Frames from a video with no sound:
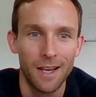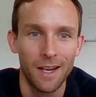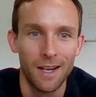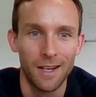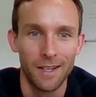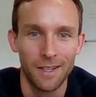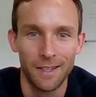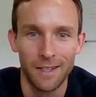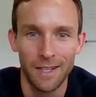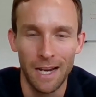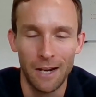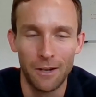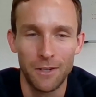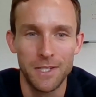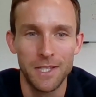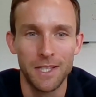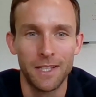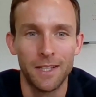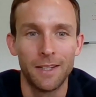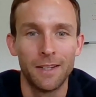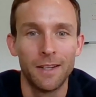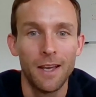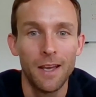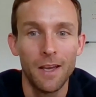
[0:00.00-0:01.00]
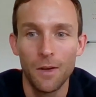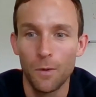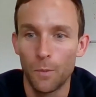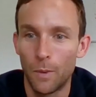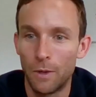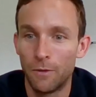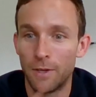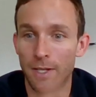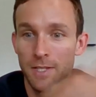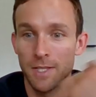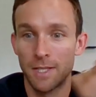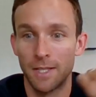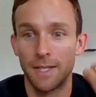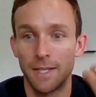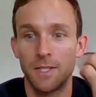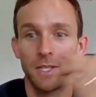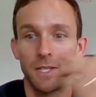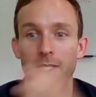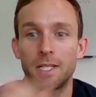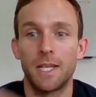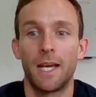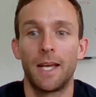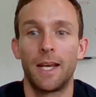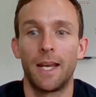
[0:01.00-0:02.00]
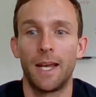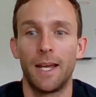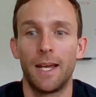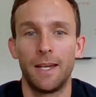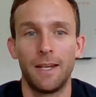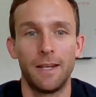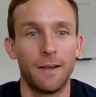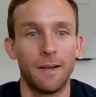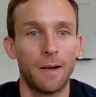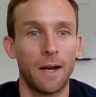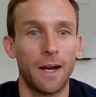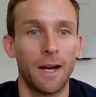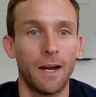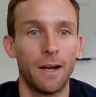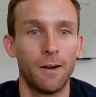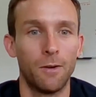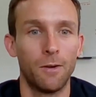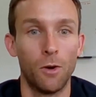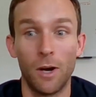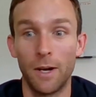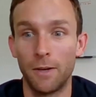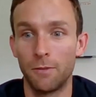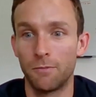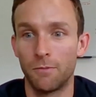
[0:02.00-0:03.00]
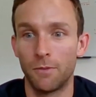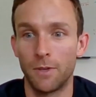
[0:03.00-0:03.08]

I can guarantee it. We recently just had I